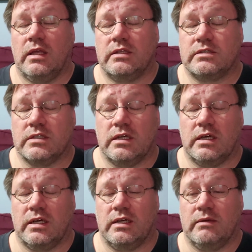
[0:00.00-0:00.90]

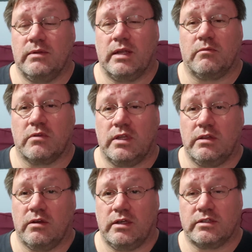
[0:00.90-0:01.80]
So, I mean, I'm really
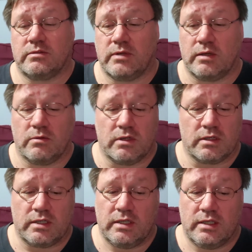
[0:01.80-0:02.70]
loyal to where I
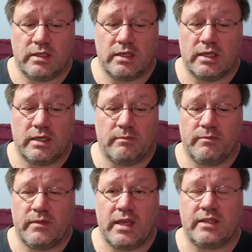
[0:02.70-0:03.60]
work.
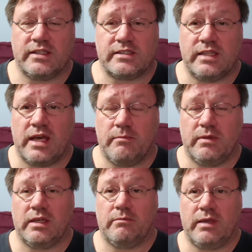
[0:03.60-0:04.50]
Had this not
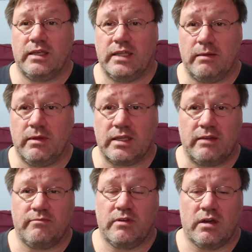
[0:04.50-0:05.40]
been a pandemic,
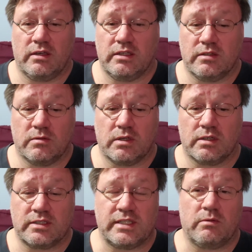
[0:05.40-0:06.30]
I've gone into work,
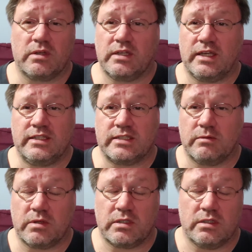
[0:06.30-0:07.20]
because I work nights, I
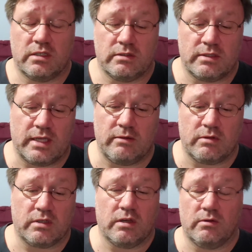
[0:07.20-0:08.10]
work alone. I
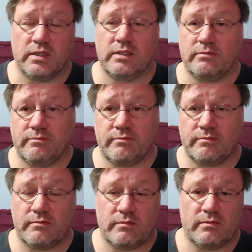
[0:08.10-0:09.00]
would go in
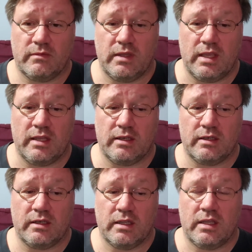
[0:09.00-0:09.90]

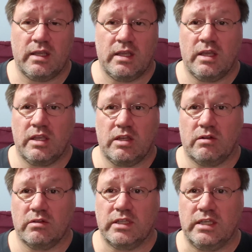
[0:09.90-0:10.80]
and,
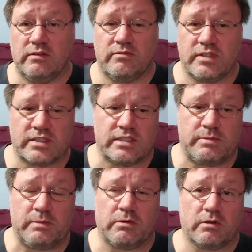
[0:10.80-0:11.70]
leave just as
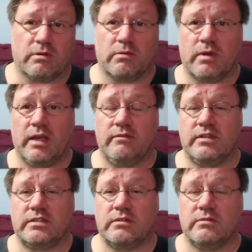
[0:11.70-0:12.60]
people are
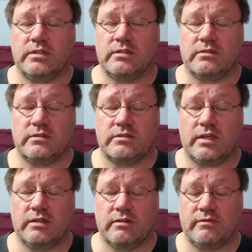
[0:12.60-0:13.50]
arriving, so I wouldn't
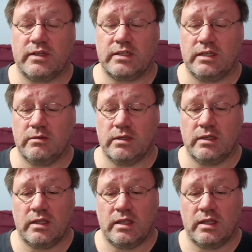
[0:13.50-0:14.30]
try to infect anyone.